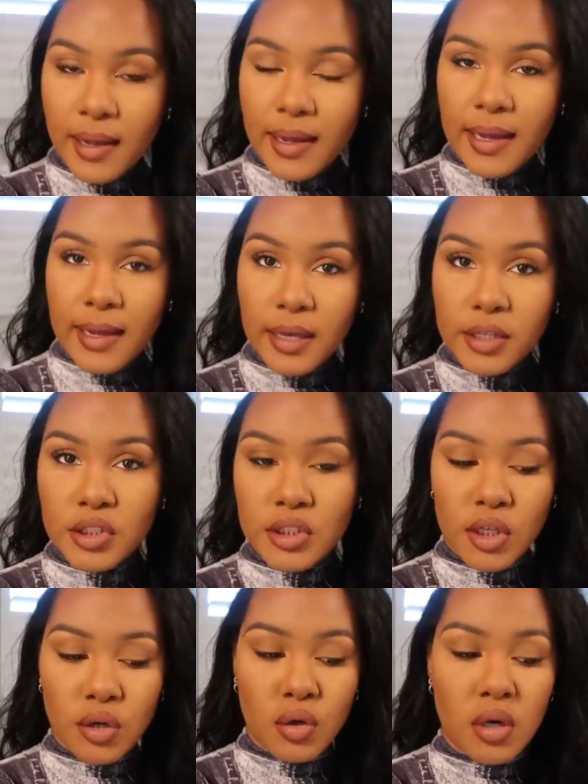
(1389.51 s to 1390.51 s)
guys
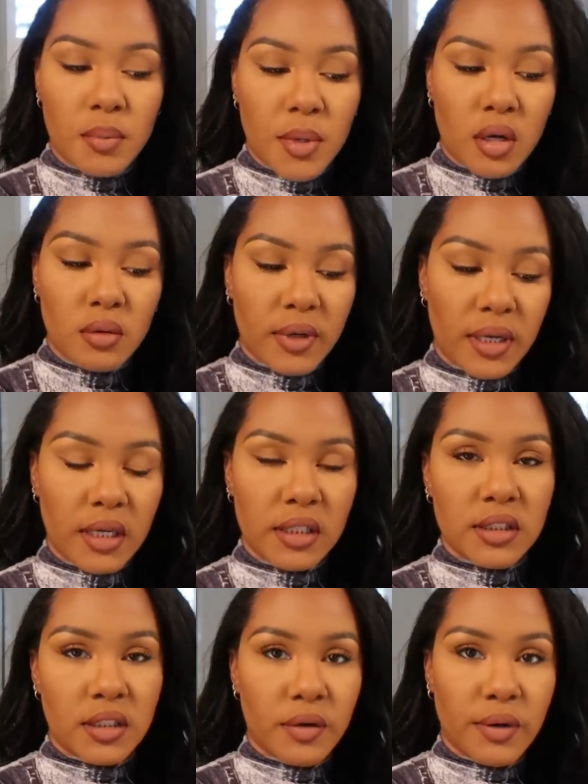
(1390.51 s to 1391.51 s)
so i'm all ready
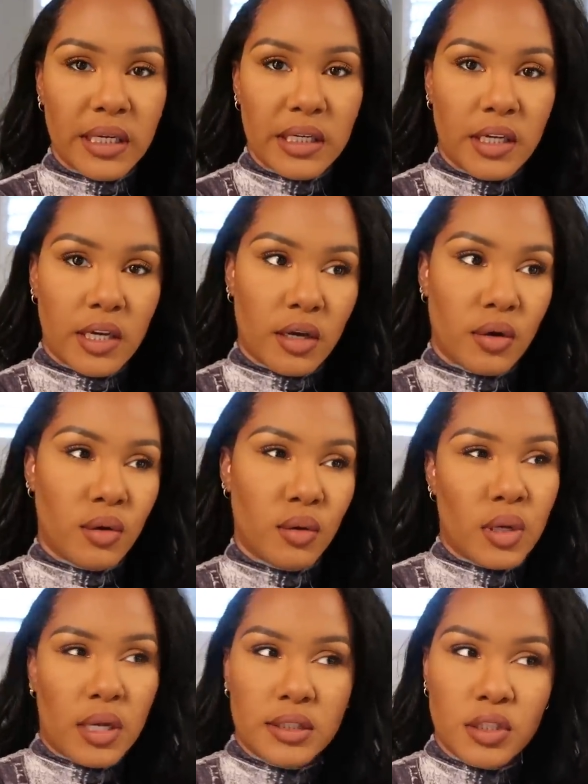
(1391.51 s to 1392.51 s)
to get ready to
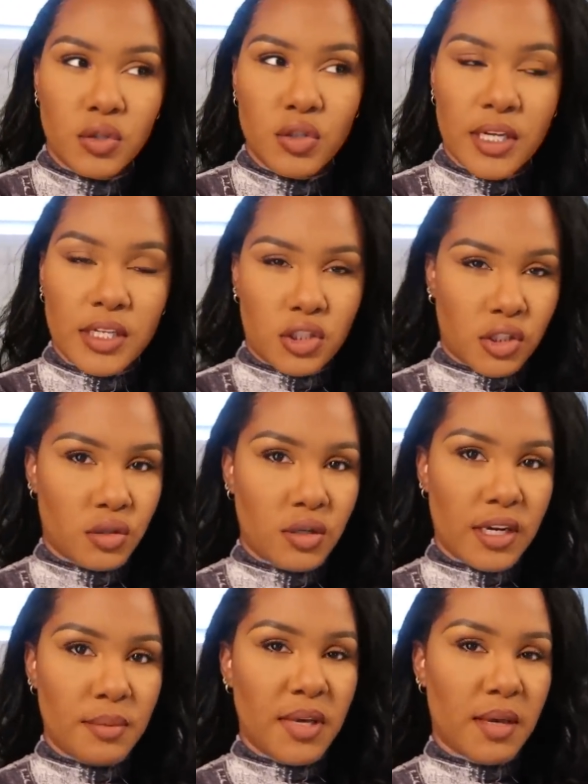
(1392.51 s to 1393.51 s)
go i told you guys
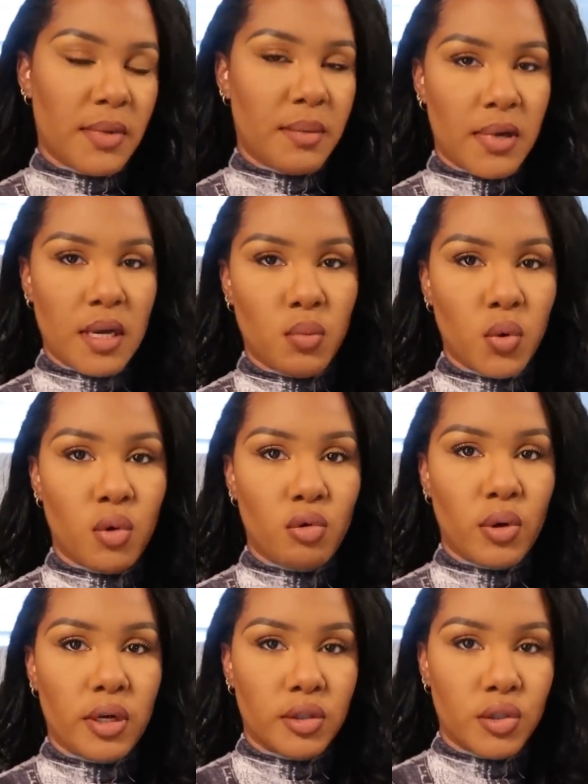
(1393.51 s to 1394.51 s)
yesterday me and my mom were
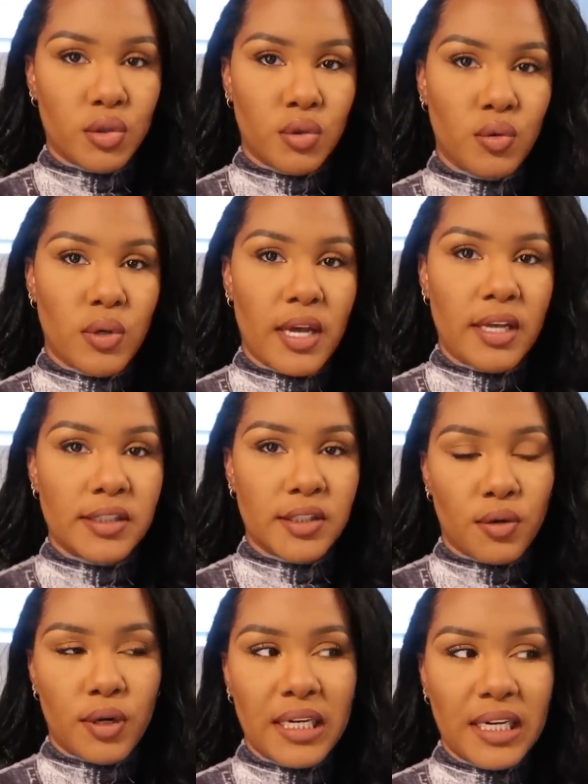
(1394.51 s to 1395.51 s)
going to a
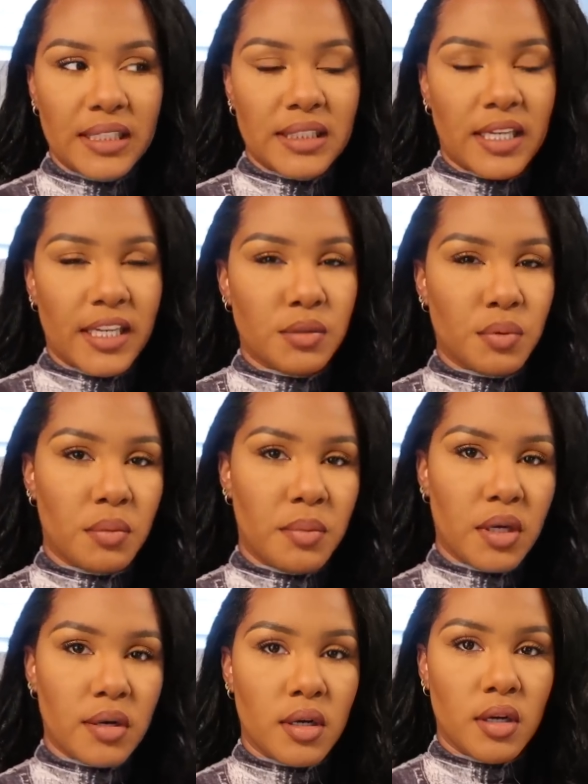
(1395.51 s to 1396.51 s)
screening slash
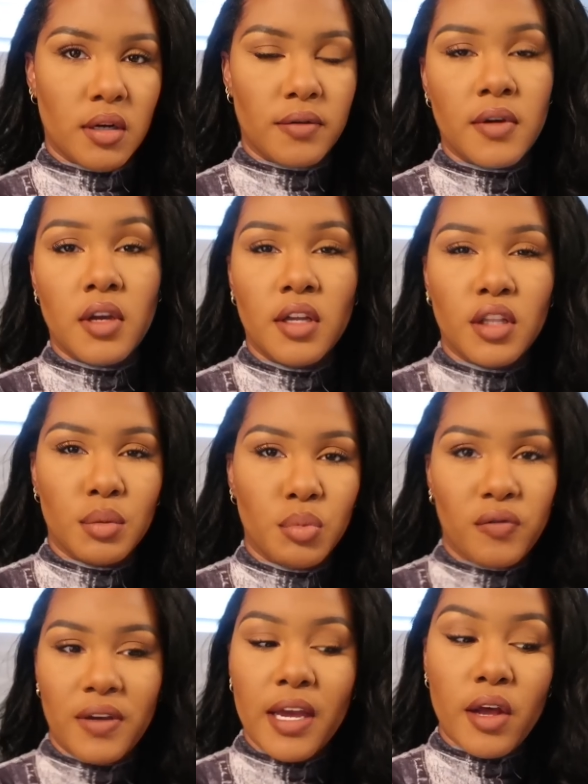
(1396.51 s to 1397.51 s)
premiere of the
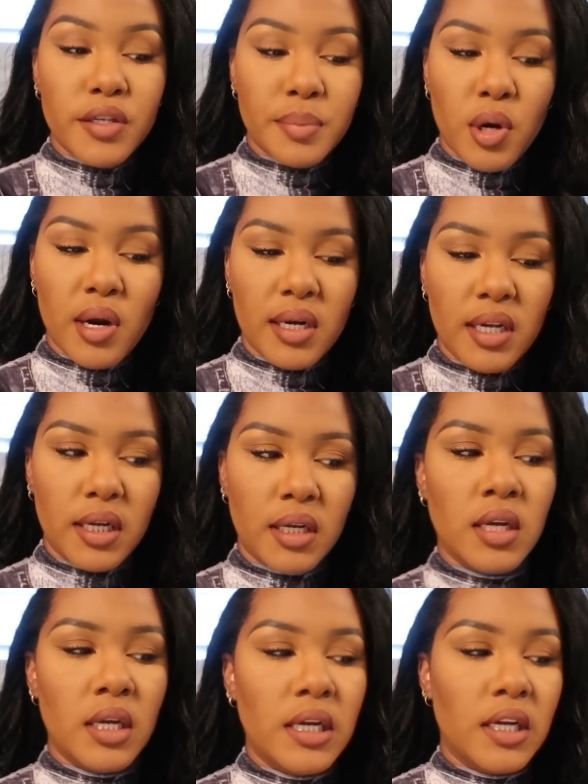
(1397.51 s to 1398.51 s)
movie house
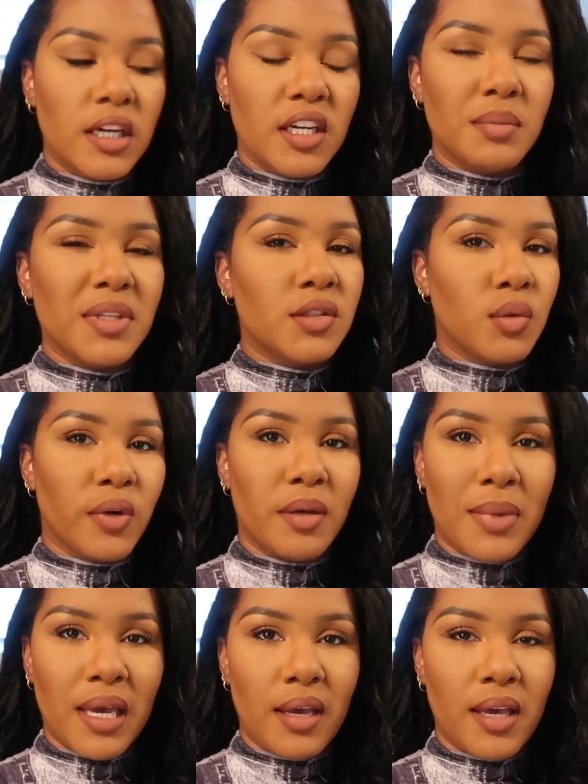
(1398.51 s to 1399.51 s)
party um, it's a
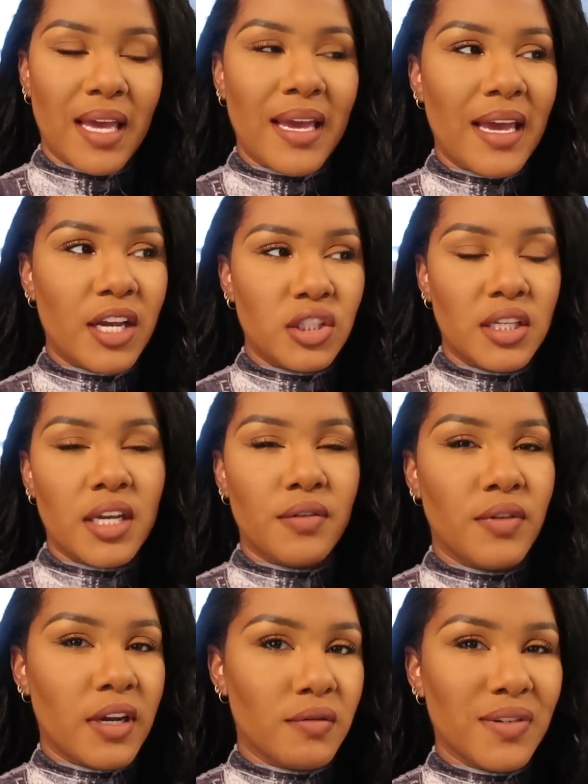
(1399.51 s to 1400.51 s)
remake i actually
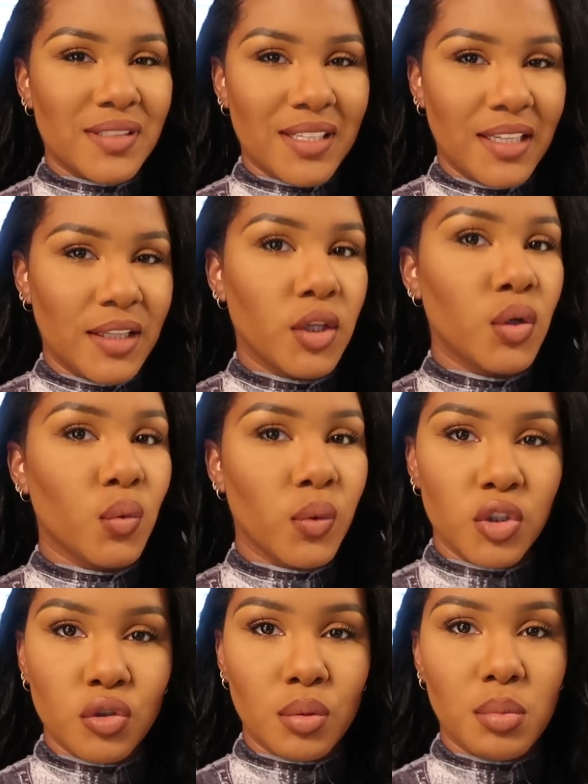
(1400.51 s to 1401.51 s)
have never seen the
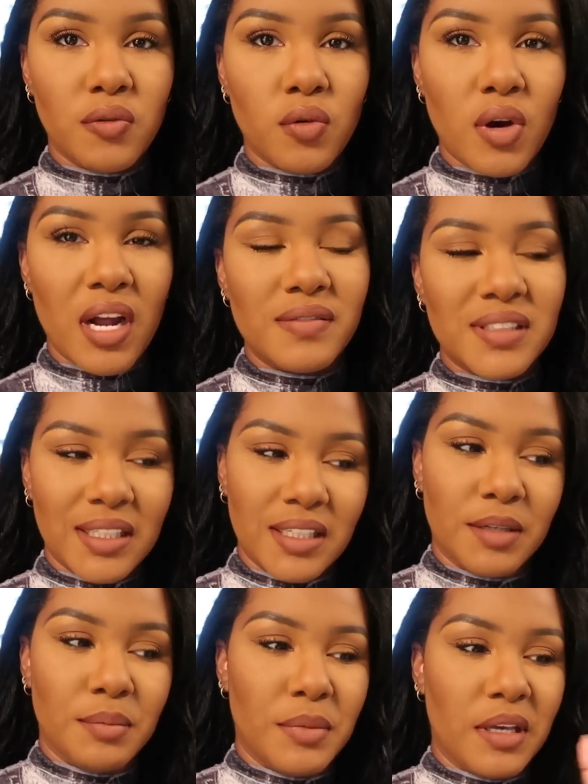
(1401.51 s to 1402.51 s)
original before i've seen
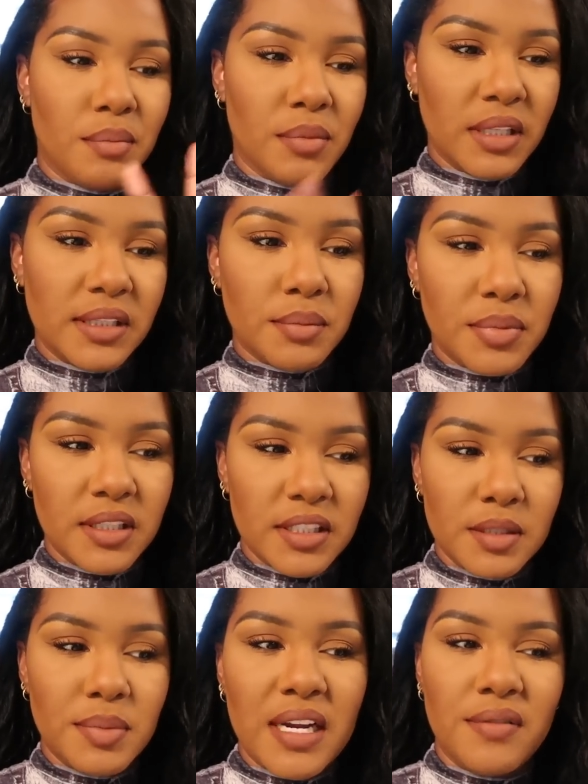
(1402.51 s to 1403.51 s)
it in bits and
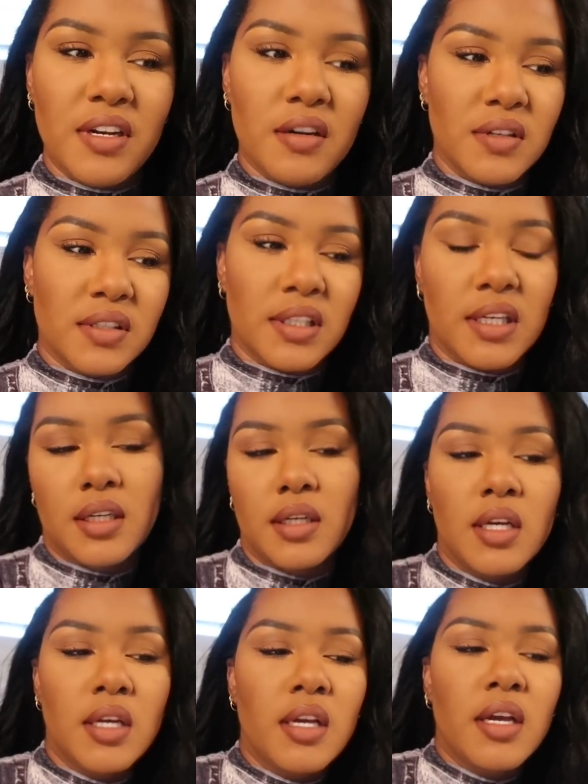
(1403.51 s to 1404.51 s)
pieces but i've never seen